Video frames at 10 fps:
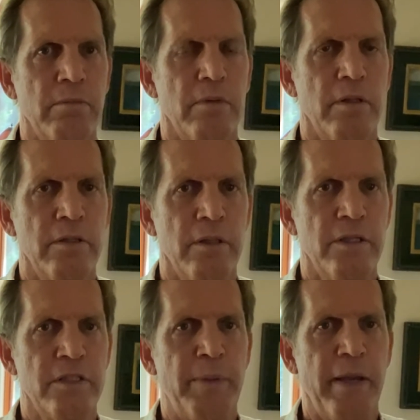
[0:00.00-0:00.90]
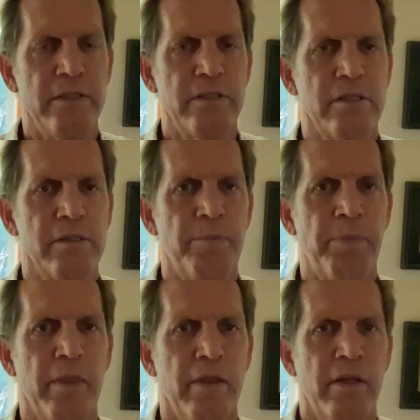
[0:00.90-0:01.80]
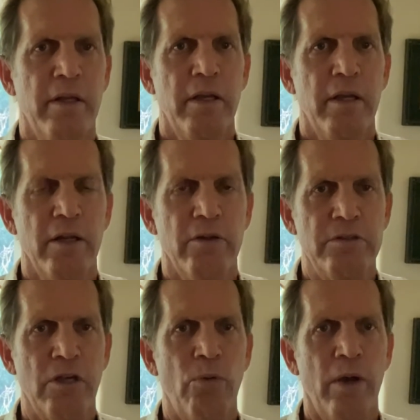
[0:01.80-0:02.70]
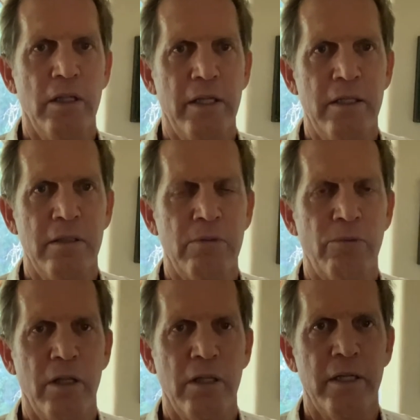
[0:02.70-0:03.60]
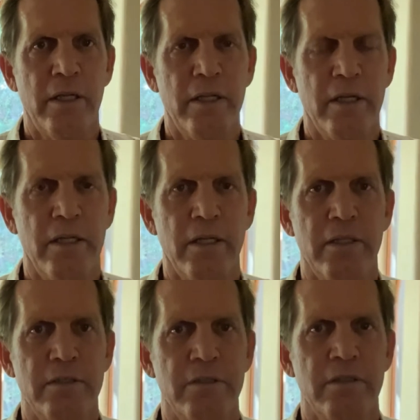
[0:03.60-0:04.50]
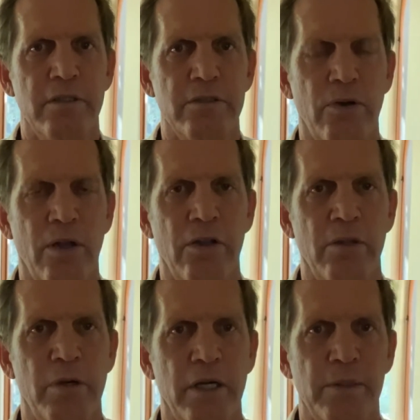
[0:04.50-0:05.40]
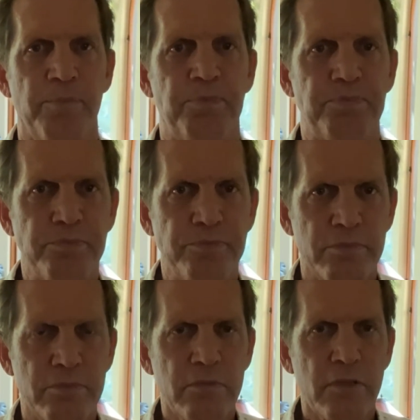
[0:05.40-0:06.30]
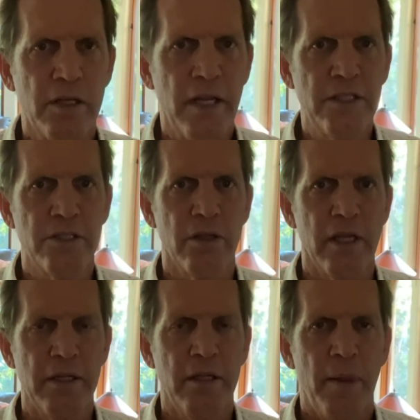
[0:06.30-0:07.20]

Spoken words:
this space, is so well lit, and it's surrounded by nature that